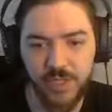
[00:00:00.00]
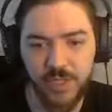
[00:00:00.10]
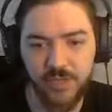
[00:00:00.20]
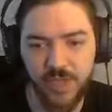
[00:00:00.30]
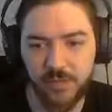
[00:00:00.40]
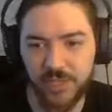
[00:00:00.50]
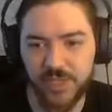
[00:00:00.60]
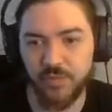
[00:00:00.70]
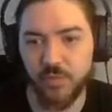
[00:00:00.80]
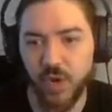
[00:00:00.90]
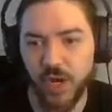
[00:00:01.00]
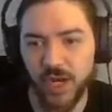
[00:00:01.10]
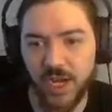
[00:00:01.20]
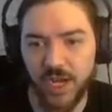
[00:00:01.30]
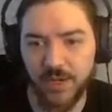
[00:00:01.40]
I can place one
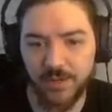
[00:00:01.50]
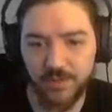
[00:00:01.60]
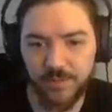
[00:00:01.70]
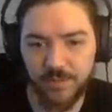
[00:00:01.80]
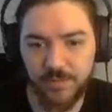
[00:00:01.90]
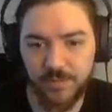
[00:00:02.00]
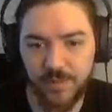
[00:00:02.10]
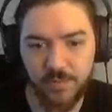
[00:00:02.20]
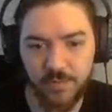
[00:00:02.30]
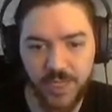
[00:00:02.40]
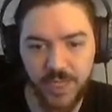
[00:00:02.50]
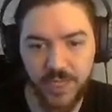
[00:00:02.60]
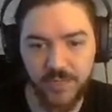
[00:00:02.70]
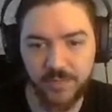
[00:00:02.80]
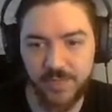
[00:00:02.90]
item. Nope, I
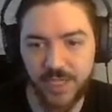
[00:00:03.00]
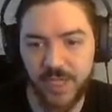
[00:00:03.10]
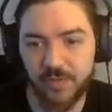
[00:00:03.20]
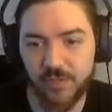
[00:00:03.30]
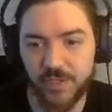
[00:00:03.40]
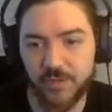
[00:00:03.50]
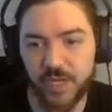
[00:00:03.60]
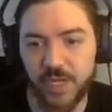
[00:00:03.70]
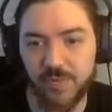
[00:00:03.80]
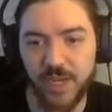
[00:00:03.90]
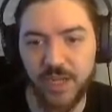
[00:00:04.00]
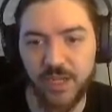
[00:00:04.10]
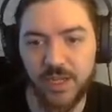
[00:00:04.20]
can't. I can't even place one item. I